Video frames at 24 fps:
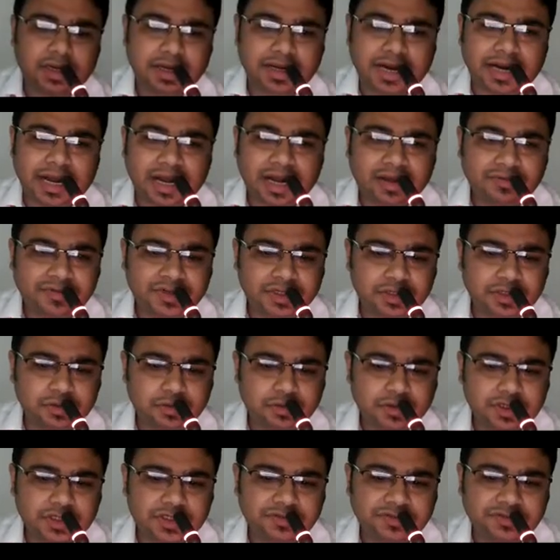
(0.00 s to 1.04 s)
graph
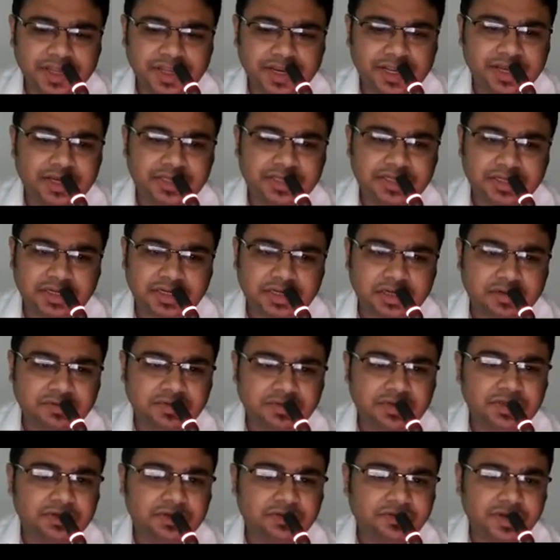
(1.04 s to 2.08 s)
shows various
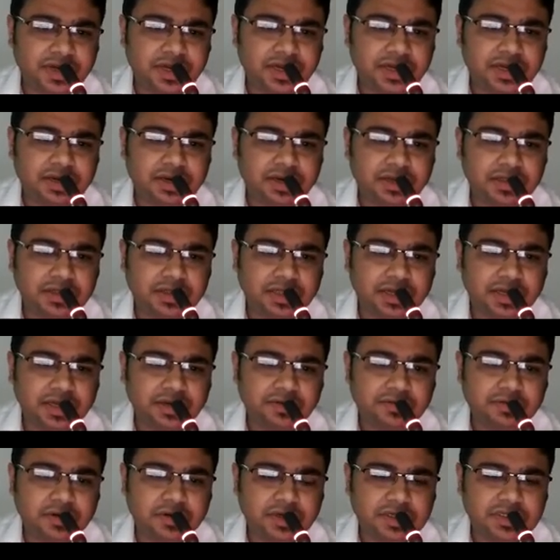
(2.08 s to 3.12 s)
curves where
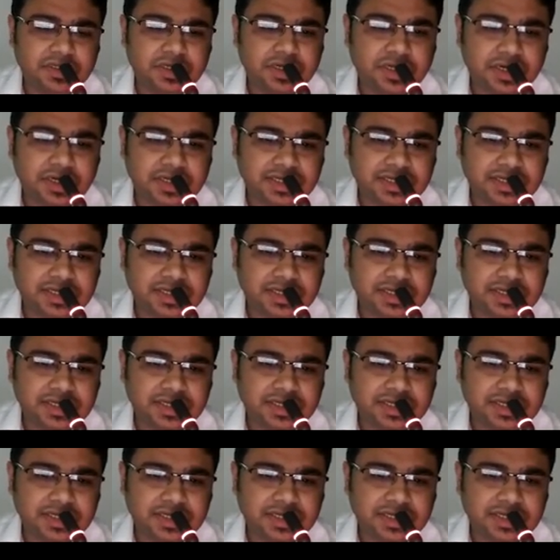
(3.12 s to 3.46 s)
there was